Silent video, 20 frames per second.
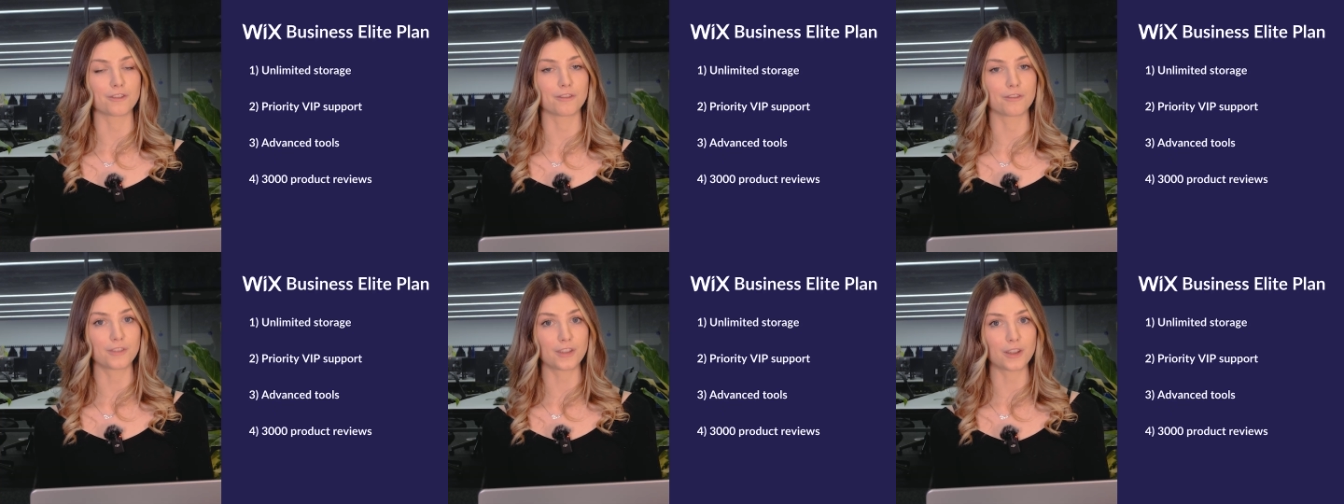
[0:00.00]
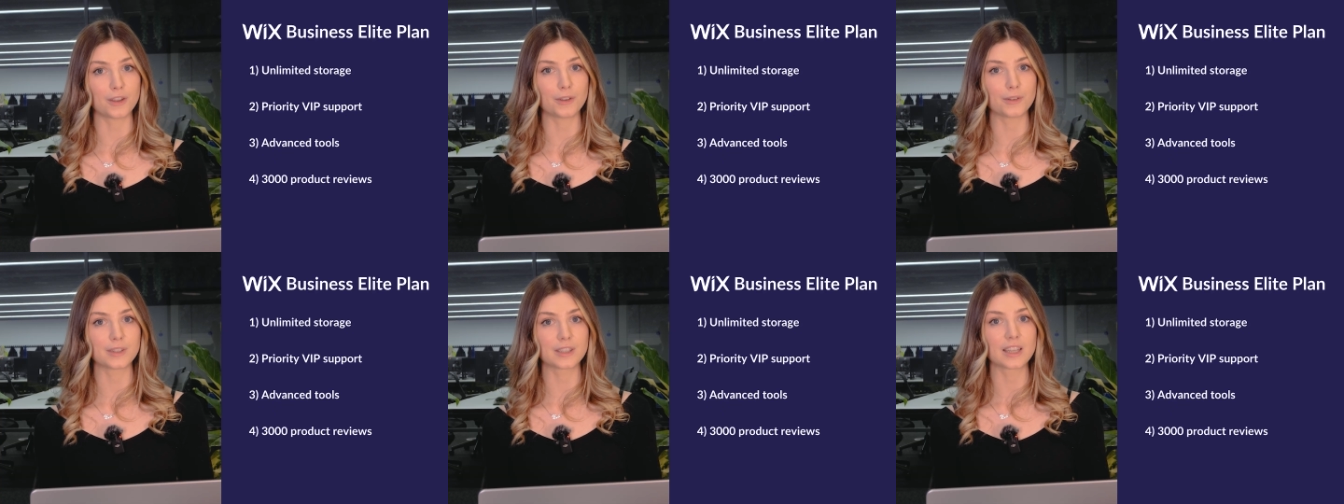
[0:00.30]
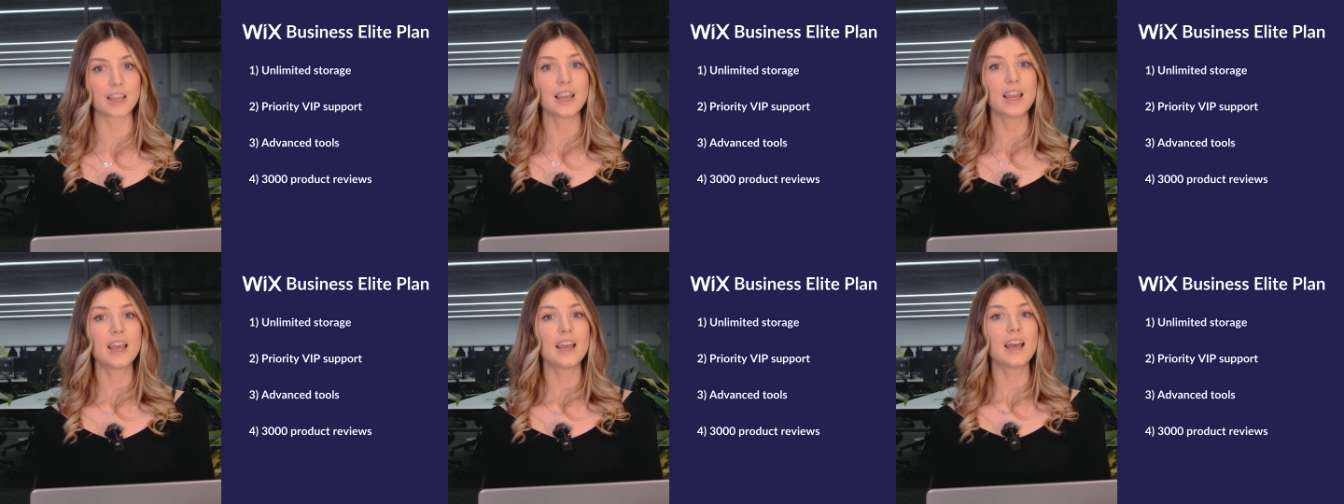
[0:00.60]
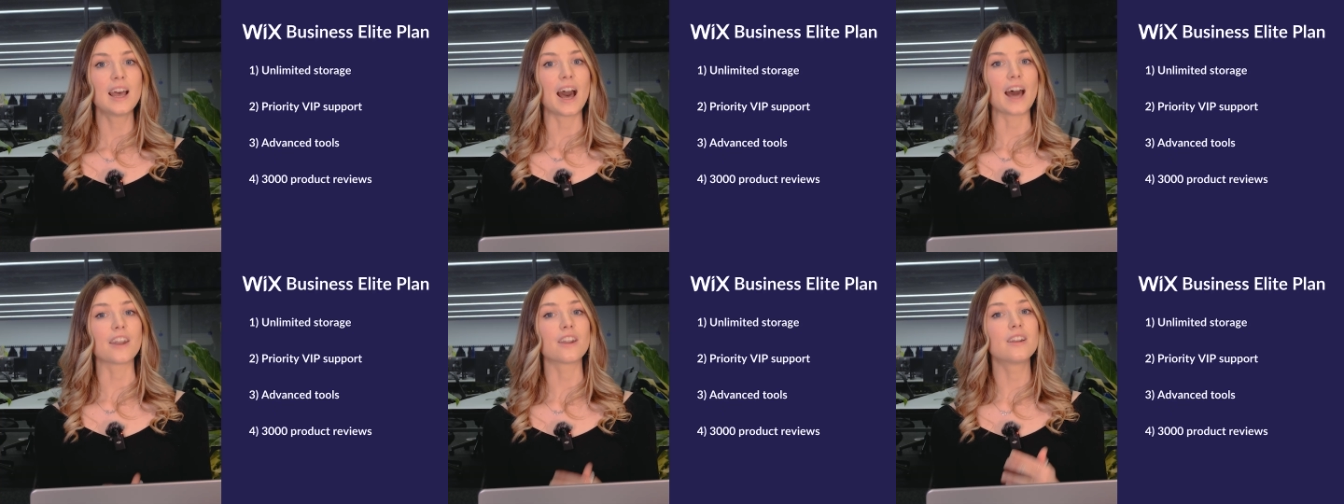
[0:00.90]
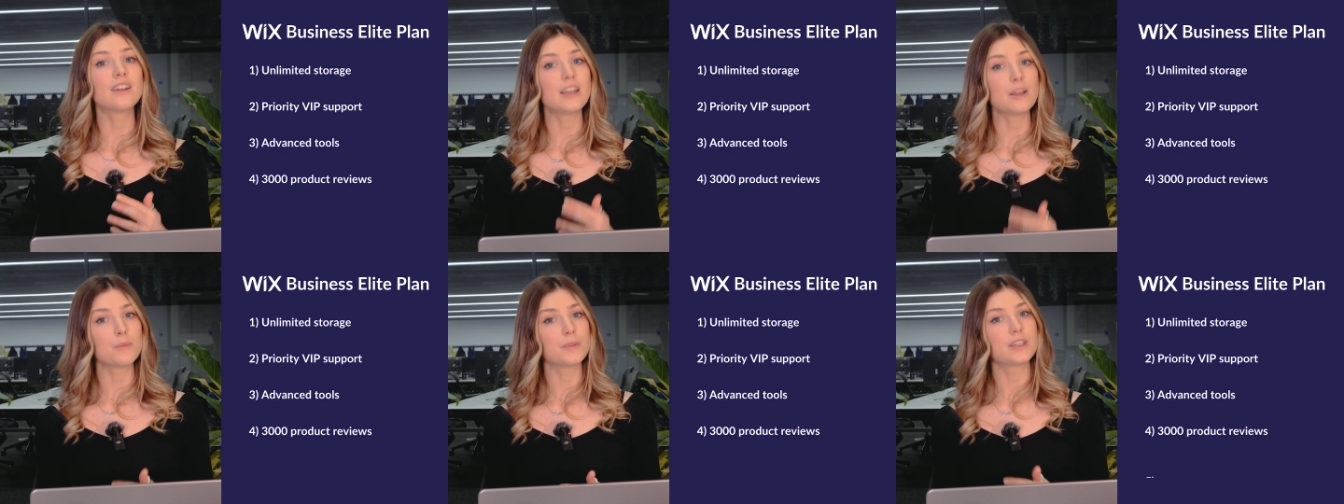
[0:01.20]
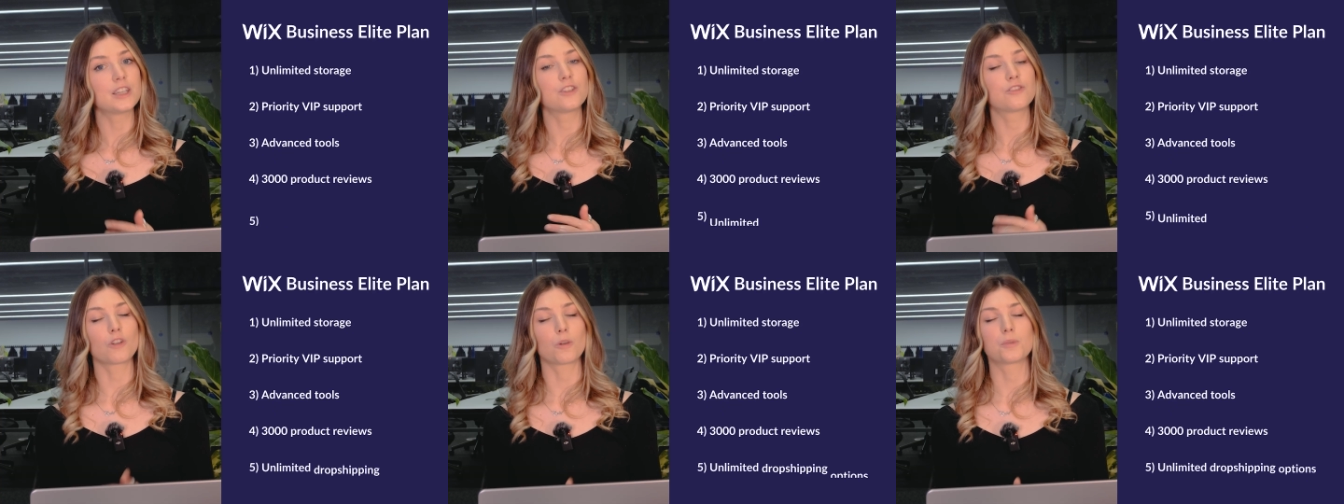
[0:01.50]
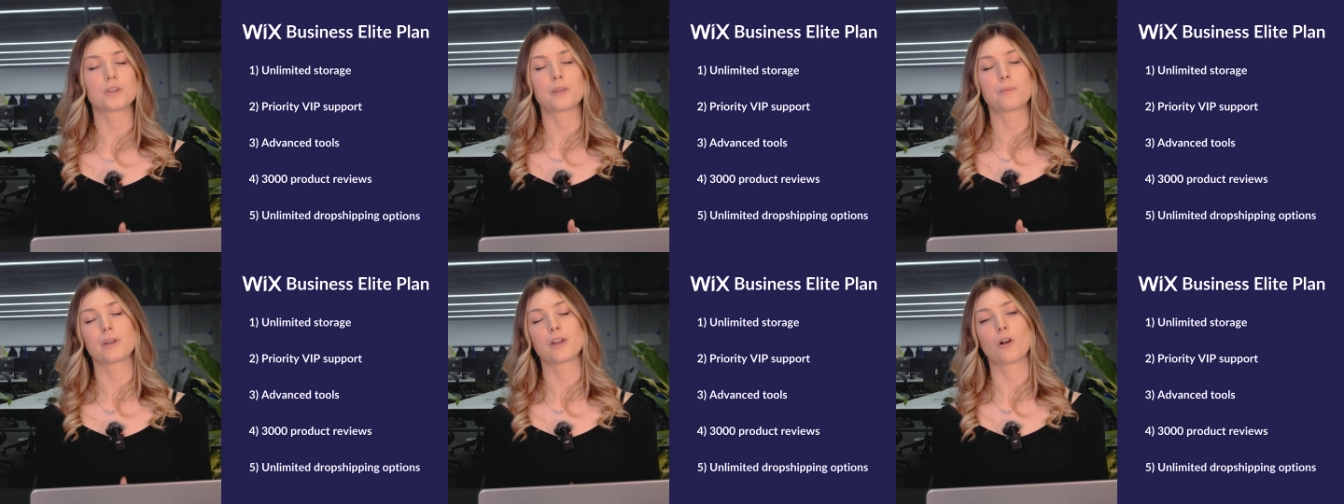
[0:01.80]
reviews, and unlimited
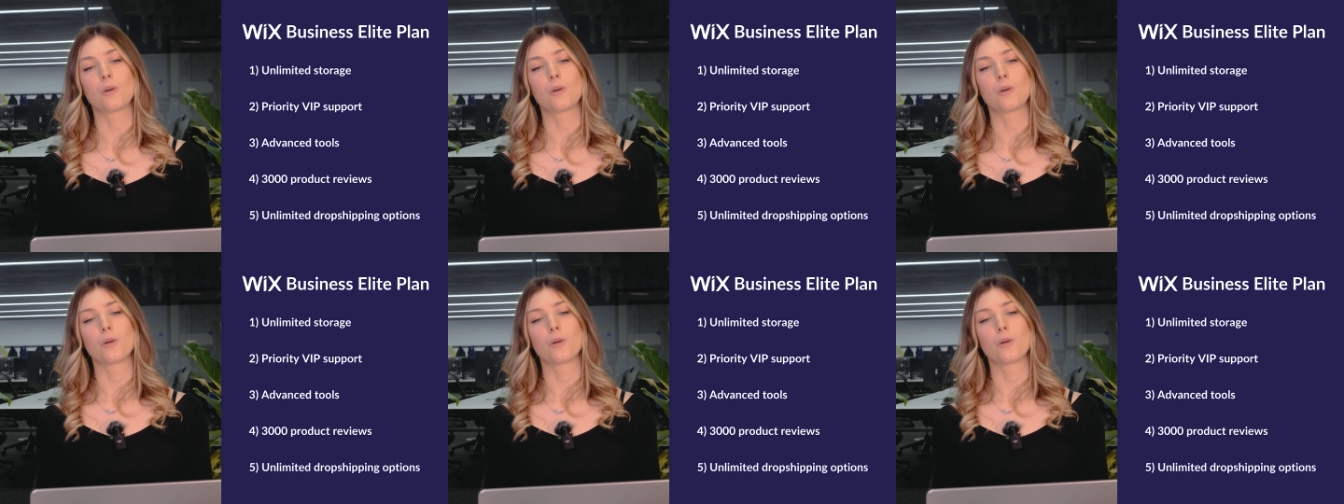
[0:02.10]
dropshipping